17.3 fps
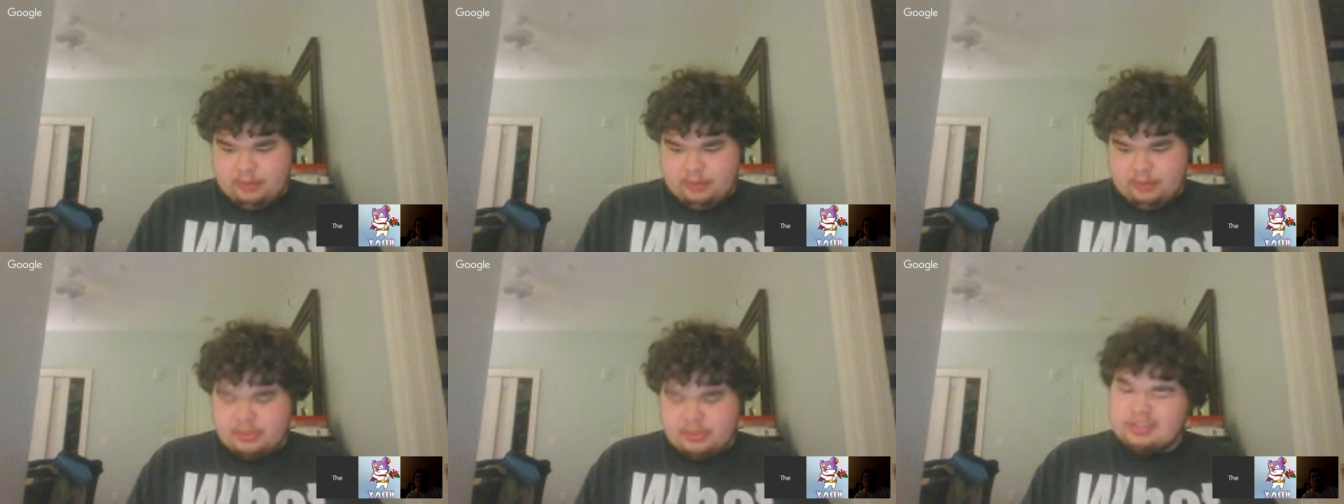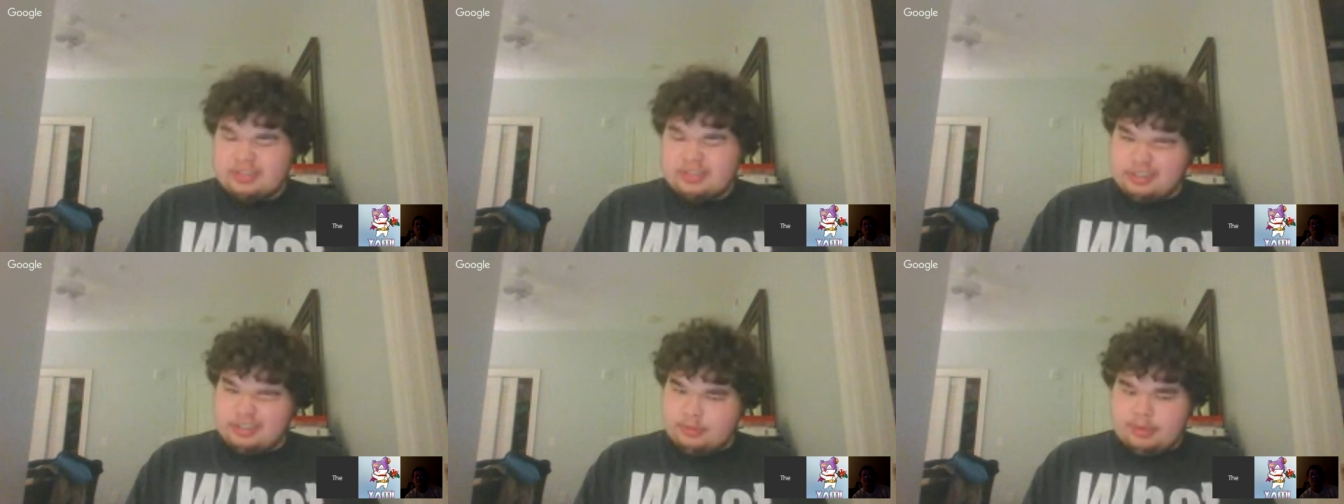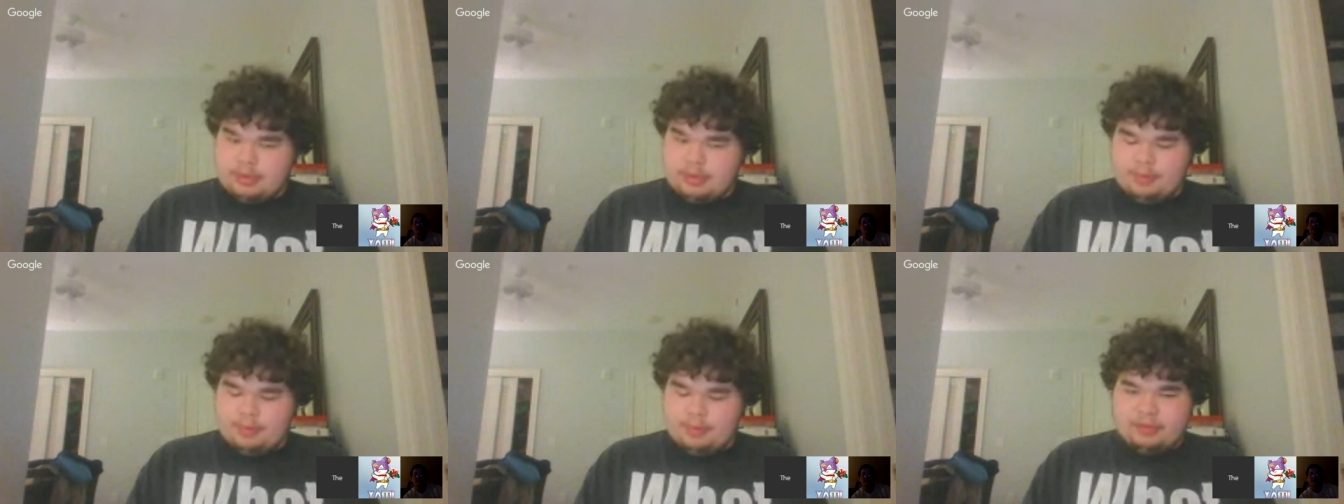We talked a little
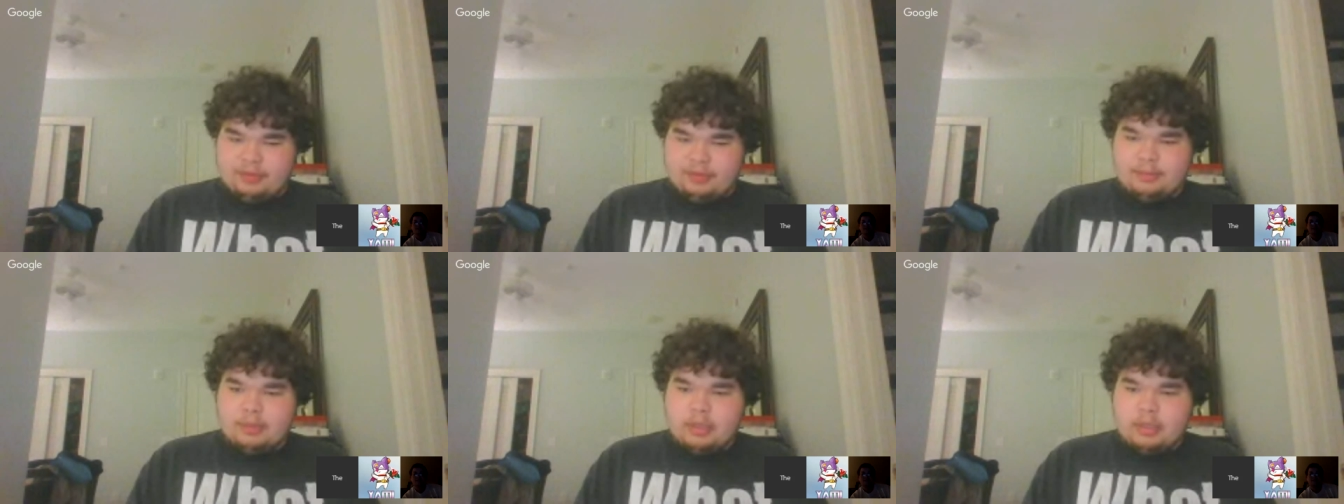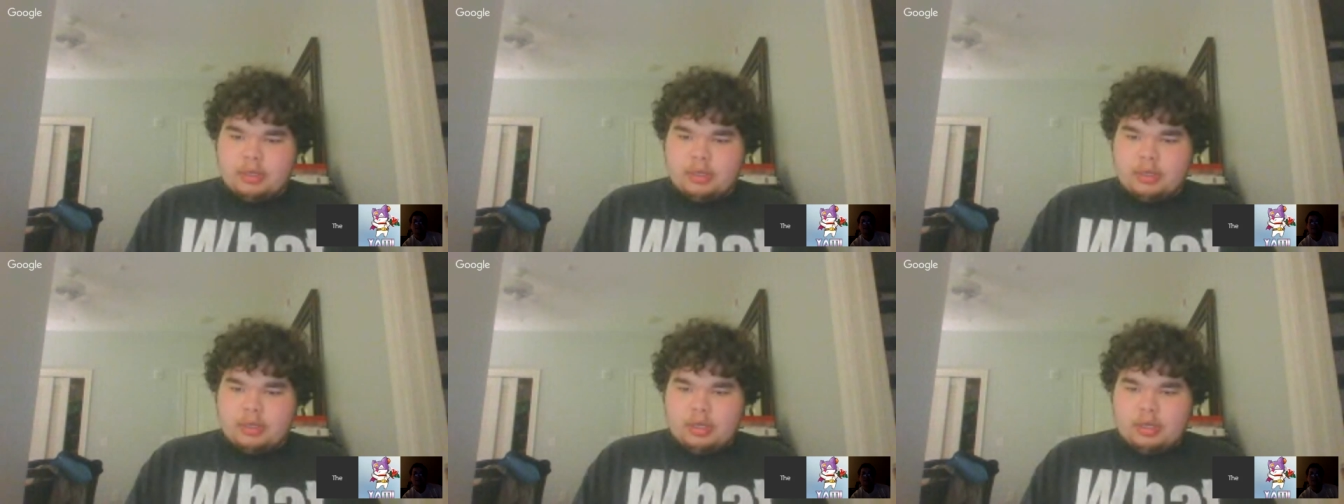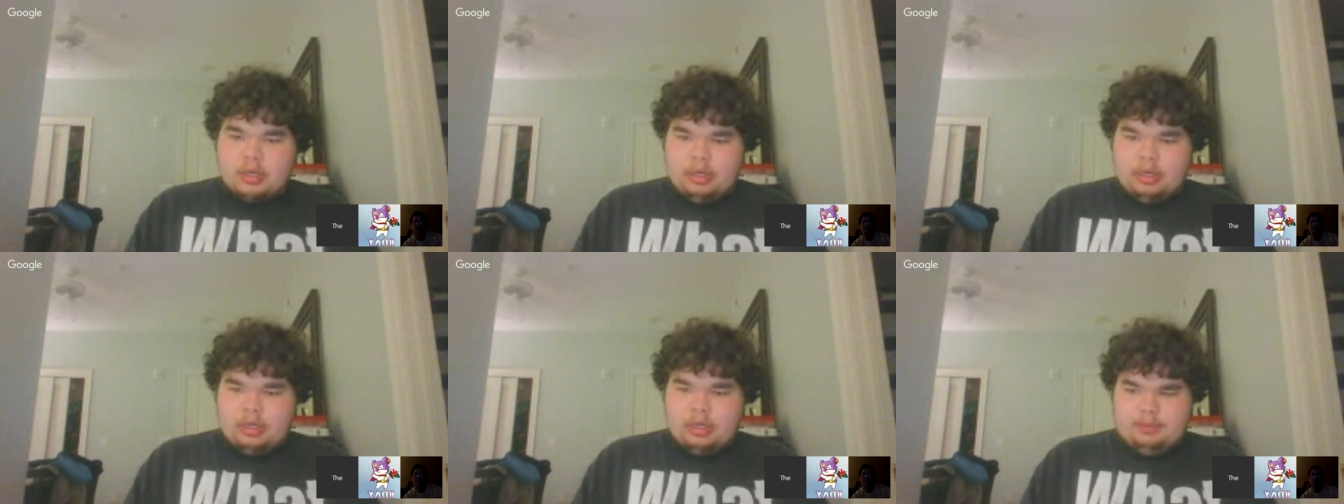bit about them.
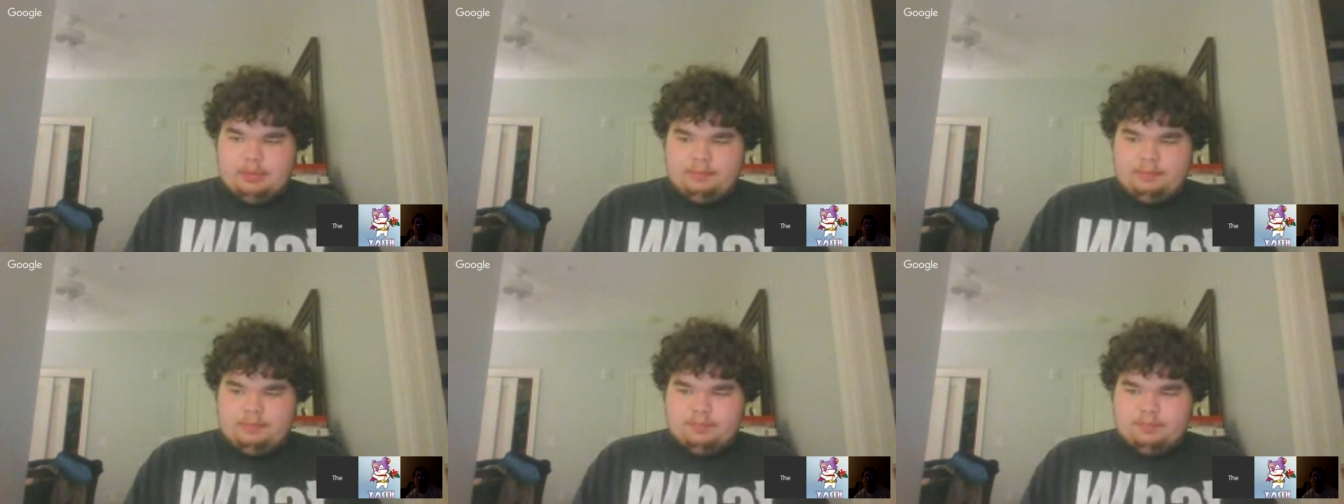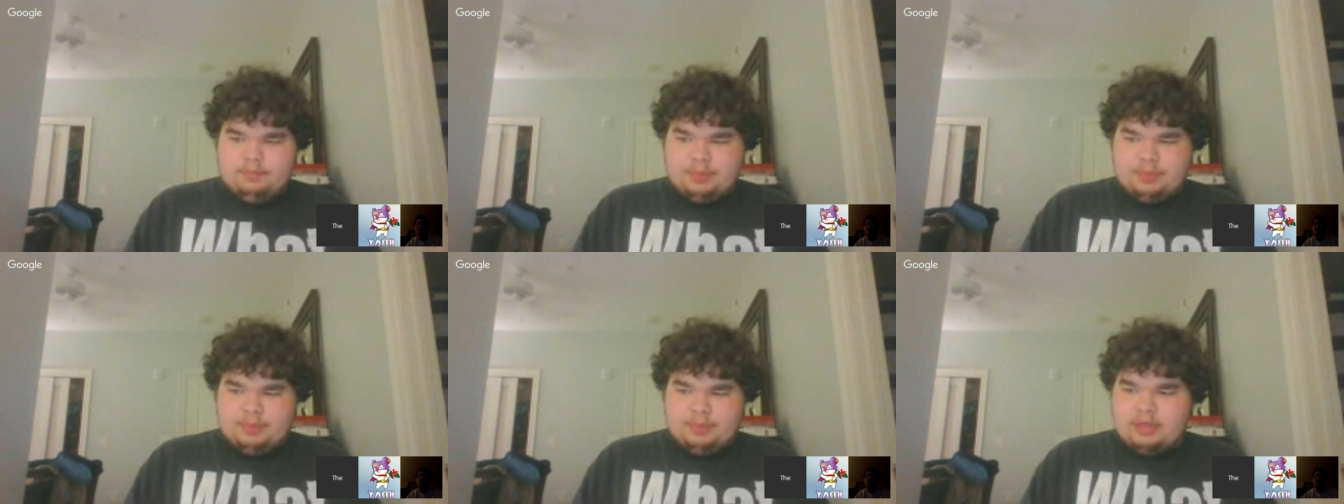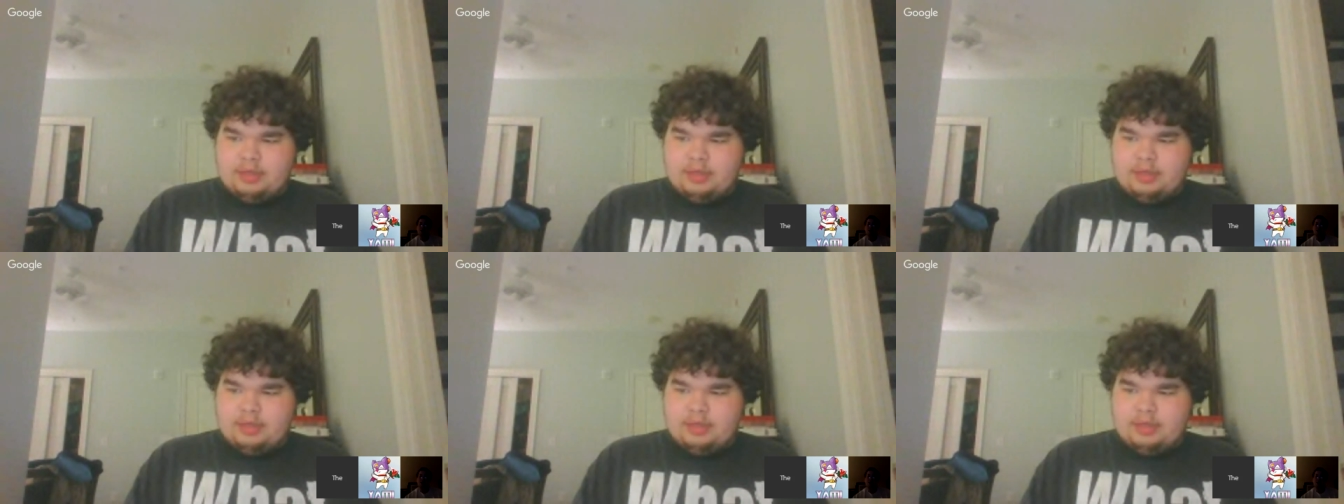But